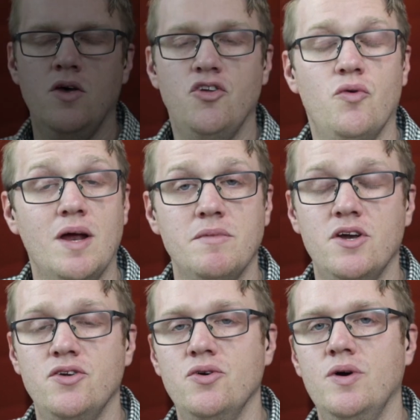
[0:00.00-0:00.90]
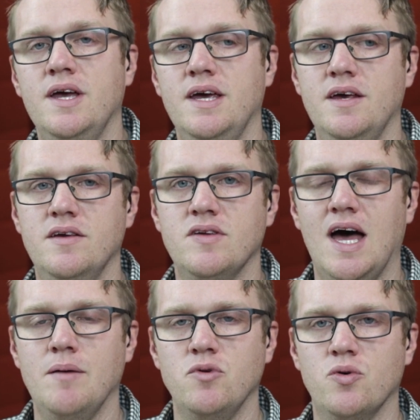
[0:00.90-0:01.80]
So what I'm going to do is
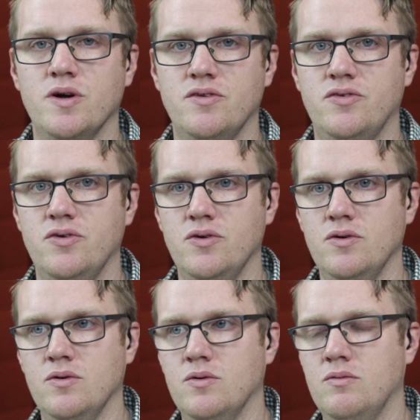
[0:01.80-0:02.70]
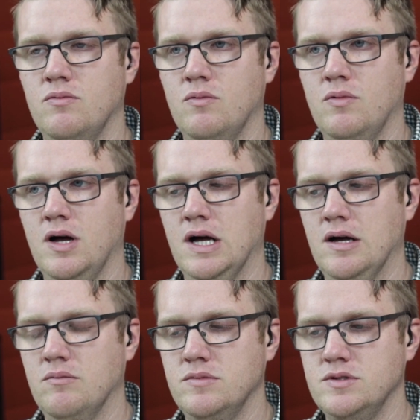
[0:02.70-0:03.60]
I'm going to
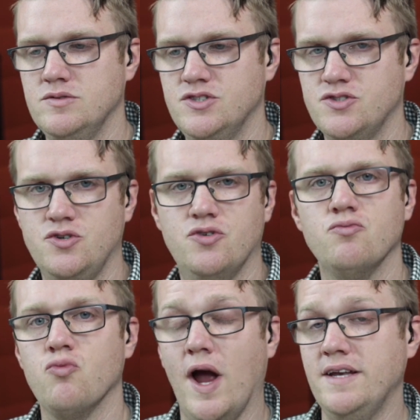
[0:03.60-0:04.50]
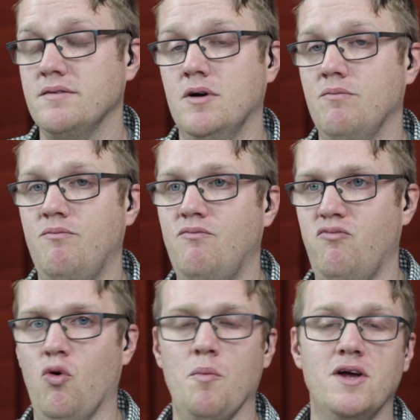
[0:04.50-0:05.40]
just write a
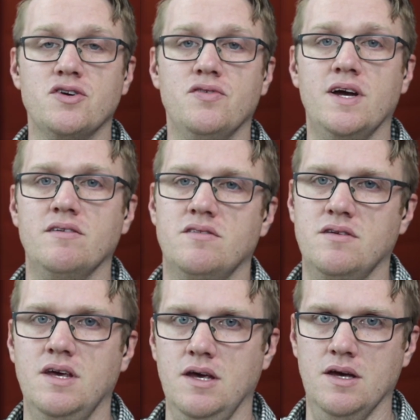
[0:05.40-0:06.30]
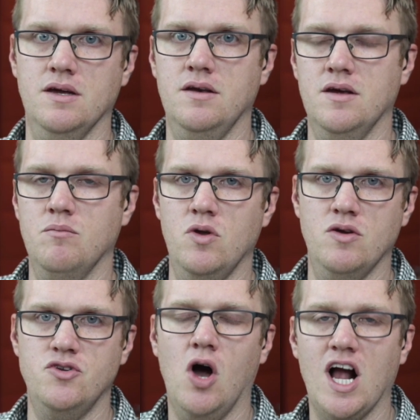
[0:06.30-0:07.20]
4-measure phrase, and I'm going
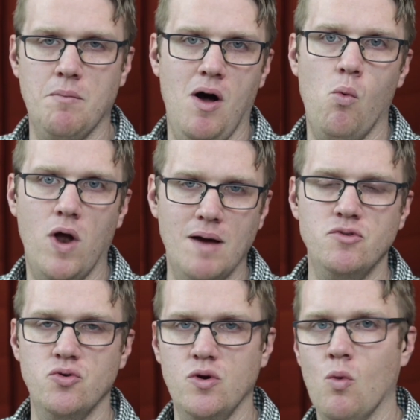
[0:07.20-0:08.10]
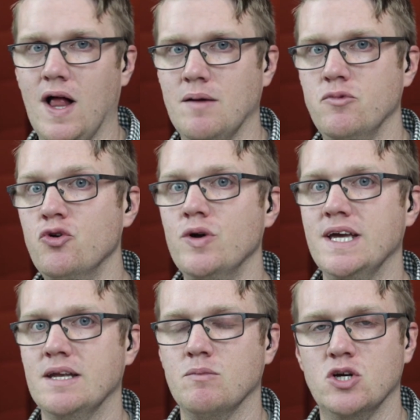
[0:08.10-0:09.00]
to talk about what I'm doing while I'm doing
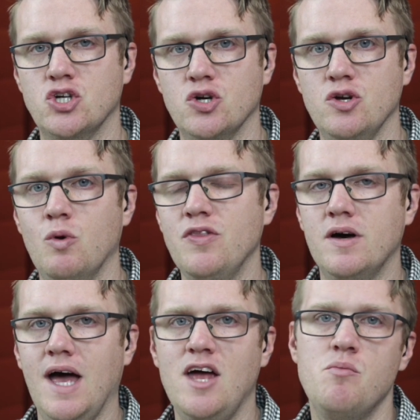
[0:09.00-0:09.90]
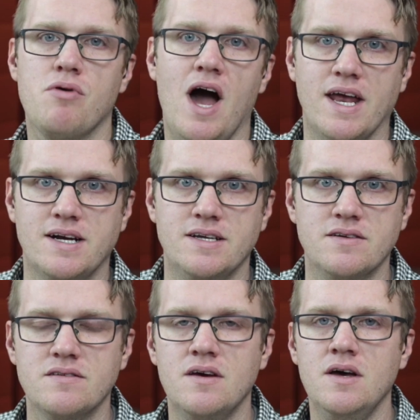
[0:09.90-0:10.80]
it. I'm going to show you what the end product
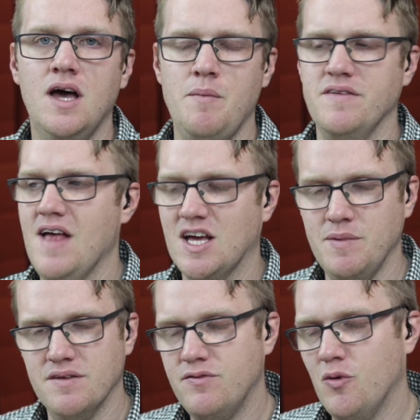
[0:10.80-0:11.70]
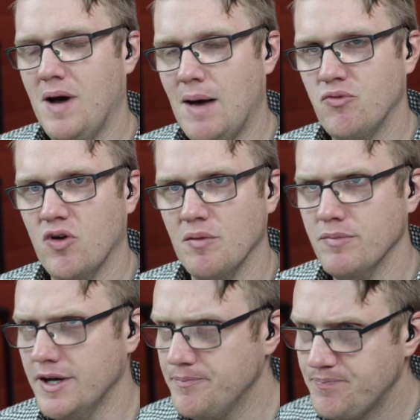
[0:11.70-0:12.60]
is. I mean, it's not going to be the full pop song,
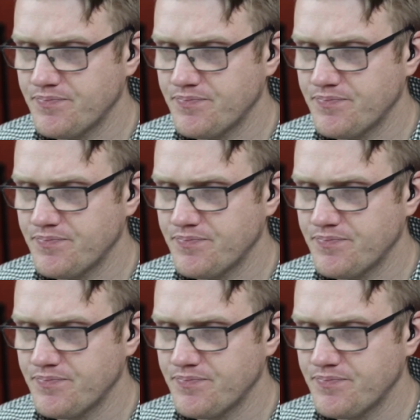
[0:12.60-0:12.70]
but